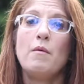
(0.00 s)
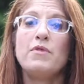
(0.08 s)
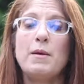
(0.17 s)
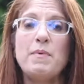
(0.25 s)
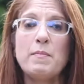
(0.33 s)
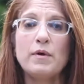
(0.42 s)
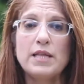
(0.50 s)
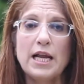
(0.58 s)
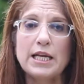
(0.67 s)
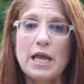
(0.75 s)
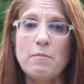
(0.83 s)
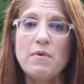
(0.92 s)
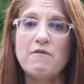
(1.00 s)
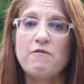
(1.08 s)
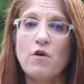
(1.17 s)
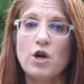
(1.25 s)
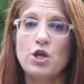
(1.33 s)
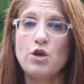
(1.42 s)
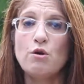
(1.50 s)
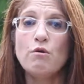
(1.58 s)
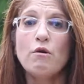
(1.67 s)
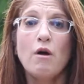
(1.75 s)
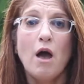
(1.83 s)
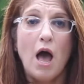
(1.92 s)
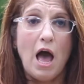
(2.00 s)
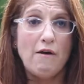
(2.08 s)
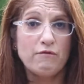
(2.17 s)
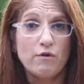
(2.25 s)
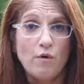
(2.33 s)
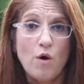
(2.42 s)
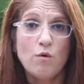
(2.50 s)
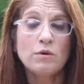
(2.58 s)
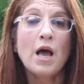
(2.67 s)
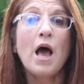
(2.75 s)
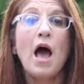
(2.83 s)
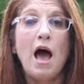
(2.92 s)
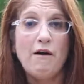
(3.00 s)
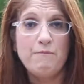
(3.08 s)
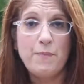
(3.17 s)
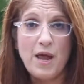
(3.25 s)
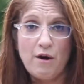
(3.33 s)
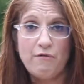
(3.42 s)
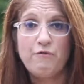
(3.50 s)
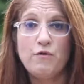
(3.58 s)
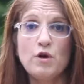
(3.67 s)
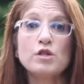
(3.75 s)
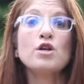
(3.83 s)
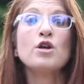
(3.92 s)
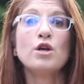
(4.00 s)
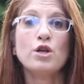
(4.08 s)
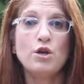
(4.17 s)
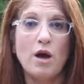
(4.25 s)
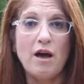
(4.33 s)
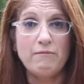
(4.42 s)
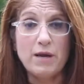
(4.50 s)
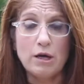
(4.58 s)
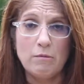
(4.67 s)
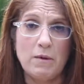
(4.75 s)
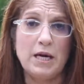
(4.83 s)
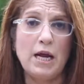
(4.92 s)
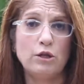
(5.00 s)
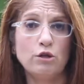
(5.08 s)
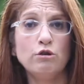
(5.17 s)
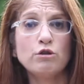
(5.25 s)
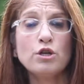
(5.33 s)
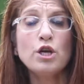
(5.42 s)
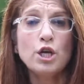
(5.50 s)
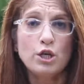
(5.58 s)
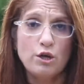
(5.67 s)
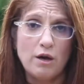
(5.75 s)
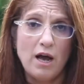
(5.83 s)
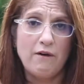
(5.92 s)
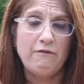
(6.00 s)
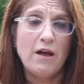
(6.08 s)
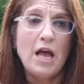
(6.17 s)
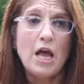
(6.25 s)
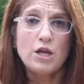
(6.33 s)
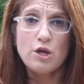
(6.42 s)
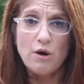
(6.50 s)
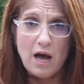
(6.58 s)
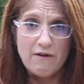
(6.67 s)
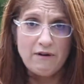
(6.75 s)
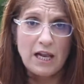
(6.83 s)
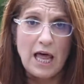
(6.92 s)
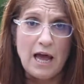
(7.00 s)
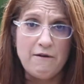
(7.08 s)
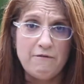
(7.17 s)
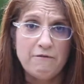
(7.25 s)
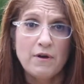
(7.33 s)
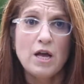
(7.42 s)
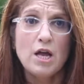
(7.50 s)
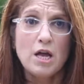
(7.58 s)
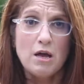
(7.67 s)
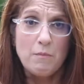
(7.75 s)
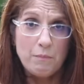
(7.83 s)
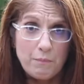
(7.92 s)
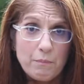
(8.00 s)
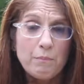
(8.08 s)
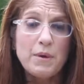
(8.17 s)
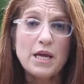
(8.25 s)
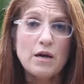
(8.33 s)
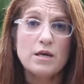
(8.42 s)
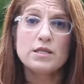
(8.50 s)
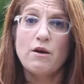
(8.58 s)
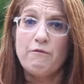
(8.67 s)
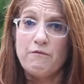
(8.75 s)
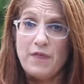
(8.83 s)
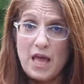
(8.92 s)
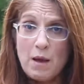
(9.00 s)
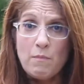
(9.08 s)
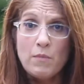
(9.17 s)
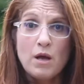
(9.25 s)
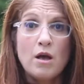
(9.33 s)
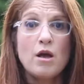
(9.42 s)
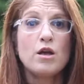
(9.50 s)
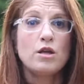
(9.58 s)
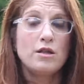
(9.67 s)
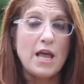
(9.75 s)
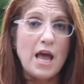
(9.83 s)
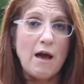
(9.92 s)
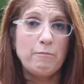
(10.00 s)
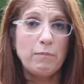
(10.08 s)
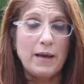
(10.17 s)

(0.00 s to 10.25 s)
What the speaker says: the people that came before you have grown, have bear fruit. You have become an adult. You have a life. Because of them, they have